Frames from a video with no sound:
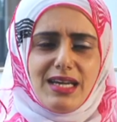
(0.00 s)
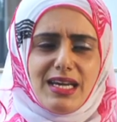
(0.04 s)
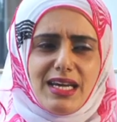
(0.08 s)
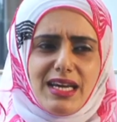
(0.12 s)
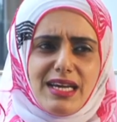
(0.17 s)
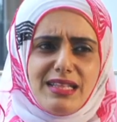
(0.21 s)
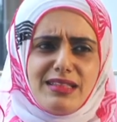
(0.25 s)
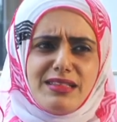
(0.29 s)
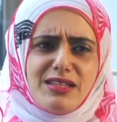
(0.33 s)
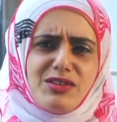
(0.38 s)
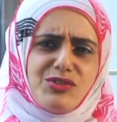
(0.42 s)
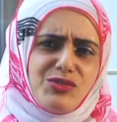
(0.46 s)

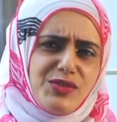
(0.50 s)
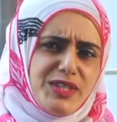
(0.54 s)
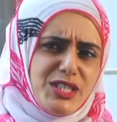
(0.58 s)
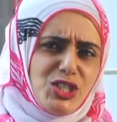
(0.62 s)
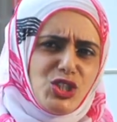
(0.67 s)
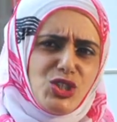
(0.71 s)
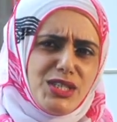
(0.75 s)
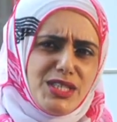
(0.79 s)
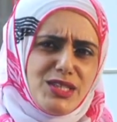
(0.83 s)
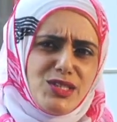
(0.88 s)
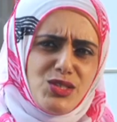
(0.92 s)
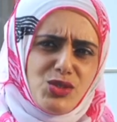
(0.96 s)
And the
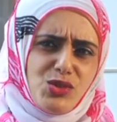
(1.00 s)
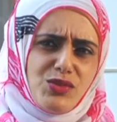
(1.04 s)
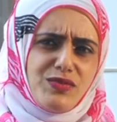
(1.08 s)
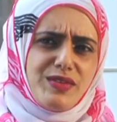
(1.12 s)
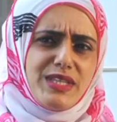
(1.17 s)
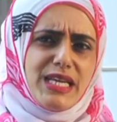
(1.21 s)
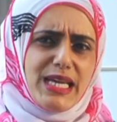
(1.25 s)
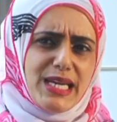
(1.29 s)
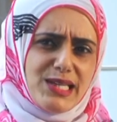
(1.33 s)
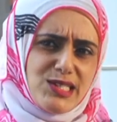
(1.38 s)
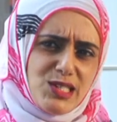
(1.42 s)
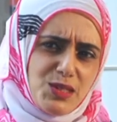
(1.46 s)
richness
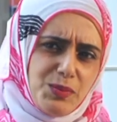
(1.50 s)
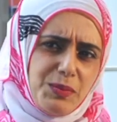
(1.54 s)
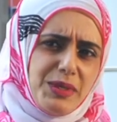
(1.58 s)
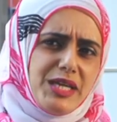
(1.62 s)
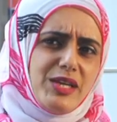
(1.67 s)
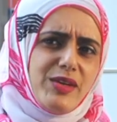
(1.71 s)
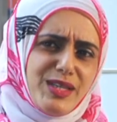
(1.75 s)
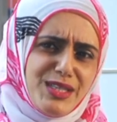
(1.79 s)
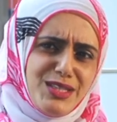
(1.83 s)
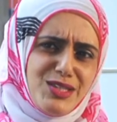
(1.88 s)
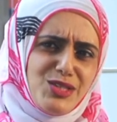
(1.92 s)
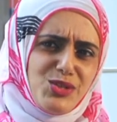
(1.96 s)
of the
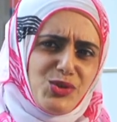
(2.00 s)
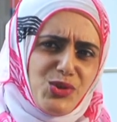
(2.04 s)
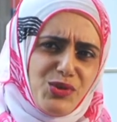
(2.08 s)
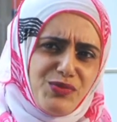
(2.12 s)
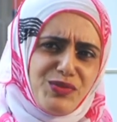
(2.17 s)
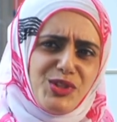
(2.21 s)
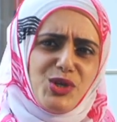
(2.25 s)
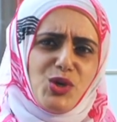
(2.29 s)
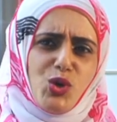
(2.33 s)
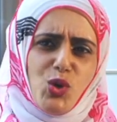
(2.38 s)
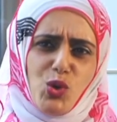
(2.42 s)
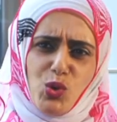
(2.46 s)
experience
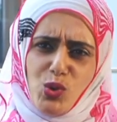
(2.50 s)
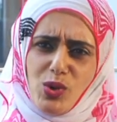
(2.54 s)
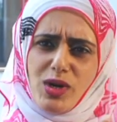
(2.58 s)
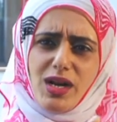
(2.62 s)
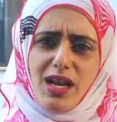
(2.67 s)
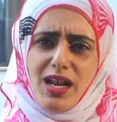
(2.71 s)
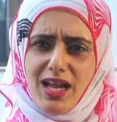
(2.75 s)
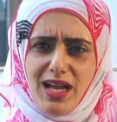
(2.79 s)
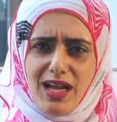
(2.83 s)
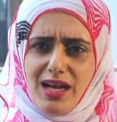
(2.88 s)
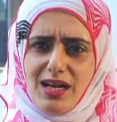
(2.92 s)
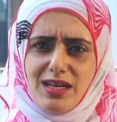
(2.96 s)
of the whole
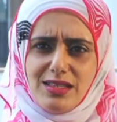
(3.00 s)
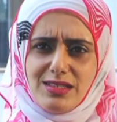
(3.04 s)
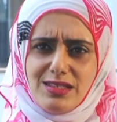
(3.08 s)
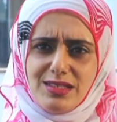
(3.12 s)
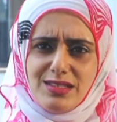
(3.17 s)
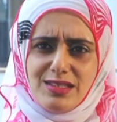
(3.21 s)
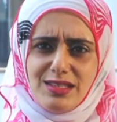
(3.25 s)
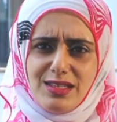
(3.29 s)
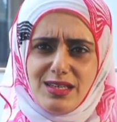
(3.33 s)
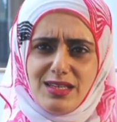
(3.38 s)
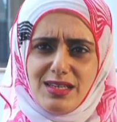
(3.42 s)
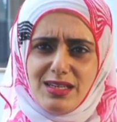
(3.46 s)

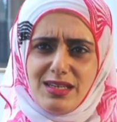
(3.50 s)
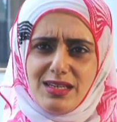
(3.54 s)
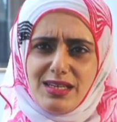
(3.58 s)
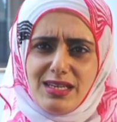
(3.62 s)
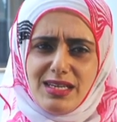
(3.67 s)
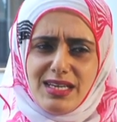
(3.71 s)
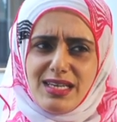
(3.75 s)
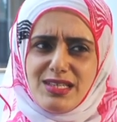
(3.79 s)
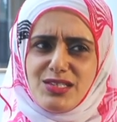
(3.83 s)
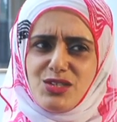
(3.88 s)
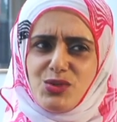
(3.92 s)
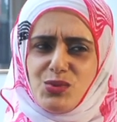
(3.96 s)
class
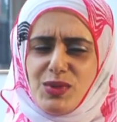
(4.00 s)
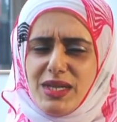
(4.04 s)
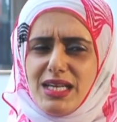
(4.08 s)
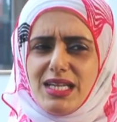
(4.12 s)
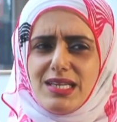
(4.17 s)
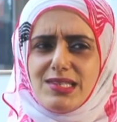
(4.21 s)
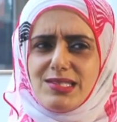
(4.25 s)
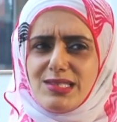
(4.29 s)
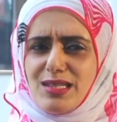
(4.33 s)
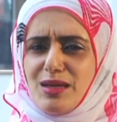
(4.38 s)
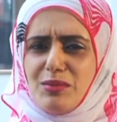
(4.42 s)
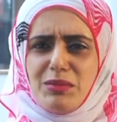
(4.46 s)
is
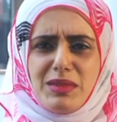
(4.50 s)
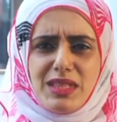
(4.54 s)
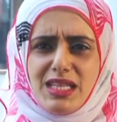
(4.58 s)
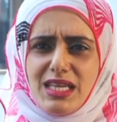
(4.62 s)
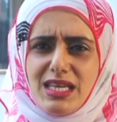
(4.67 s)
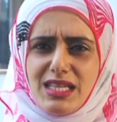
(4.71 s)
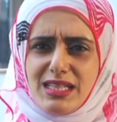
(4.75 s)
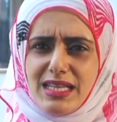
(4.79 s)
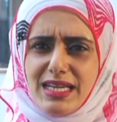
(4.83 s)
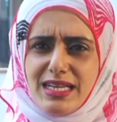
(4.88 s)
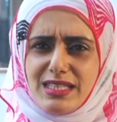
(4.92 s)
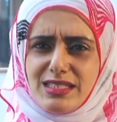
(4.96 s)
really
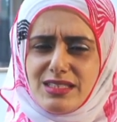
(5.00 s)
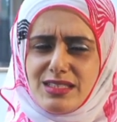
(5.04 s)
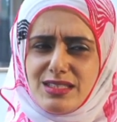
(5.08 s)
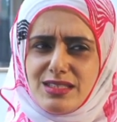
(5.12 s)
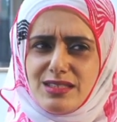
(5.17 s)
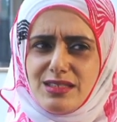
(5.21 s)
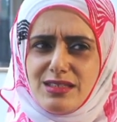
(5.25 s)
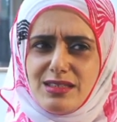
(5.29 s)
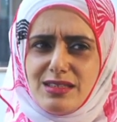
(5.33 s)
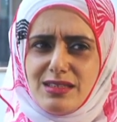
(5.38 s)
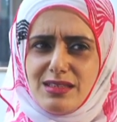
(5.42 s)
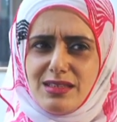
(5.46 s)
something
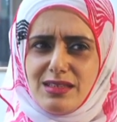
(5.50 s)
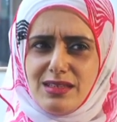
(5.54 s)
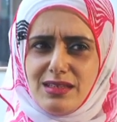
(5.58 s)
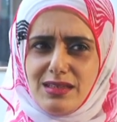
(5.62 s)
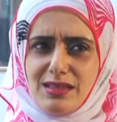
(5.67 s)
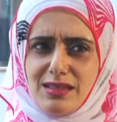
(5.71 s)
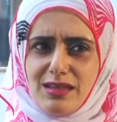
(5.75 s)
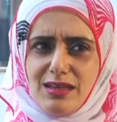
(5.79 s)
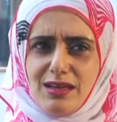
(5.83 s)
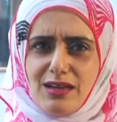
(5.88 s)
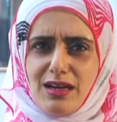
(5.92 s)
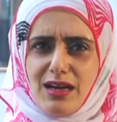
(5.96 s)
that
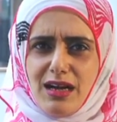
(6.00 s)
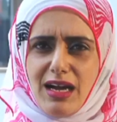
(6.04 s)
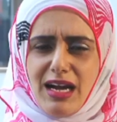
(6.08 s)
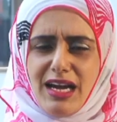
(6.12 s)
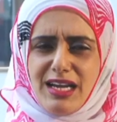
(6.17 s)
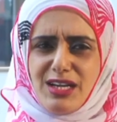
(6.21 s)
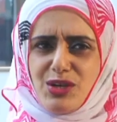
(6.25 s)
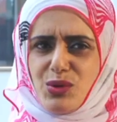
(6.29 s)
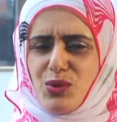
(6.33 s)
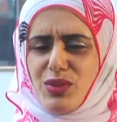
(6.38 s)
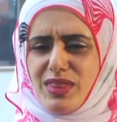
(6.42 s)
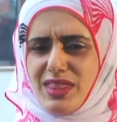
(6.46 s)

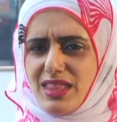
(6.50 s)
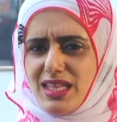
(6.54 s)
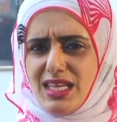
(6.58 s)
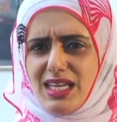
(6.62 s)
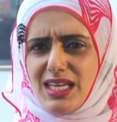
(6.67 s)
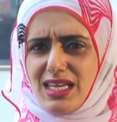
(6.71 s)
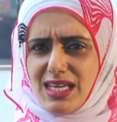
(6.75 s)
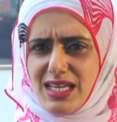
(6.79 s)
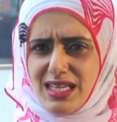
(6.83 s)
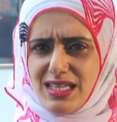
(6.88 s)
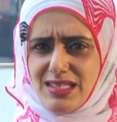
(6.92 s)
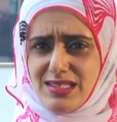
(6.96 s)
I don't
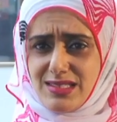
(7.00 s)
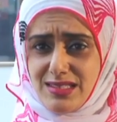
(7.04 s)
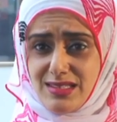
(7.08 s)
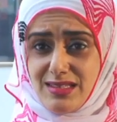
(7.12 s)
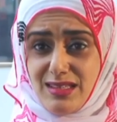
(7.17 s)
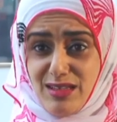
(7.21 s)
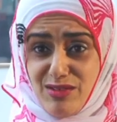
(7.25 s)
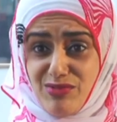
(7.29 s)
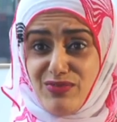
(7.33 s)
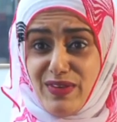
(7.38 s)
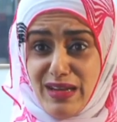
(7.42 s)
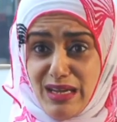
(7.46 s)
think
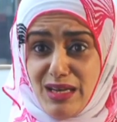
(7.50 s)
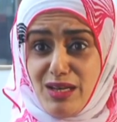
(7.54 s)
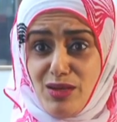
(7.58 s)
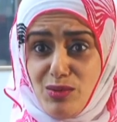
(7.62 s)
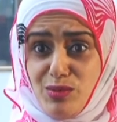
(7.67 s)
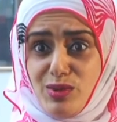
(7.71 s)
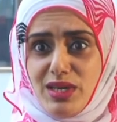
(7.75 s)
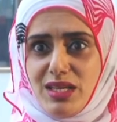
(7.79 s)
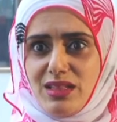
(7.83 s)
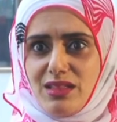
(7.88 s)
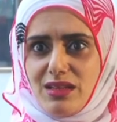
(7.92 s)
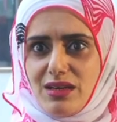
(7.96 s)
is
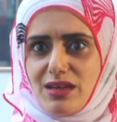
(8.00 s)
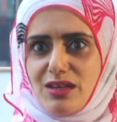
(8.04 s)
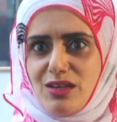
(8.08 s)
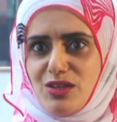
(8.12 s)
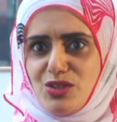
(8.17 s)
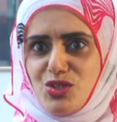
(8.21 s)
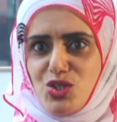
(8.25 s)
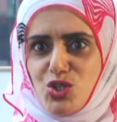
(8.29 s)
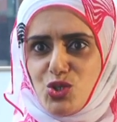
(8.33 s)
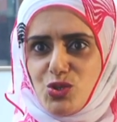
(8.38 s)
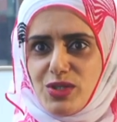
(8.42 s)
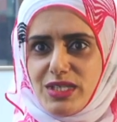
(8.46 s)
available in the
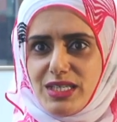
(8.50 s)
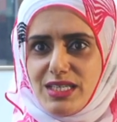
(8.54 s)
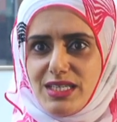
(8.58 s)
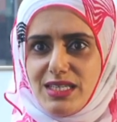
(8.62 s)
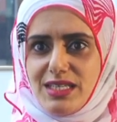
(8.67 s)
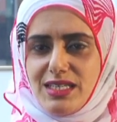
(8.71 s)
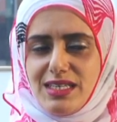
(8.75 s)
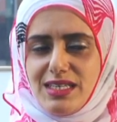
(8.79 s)
country.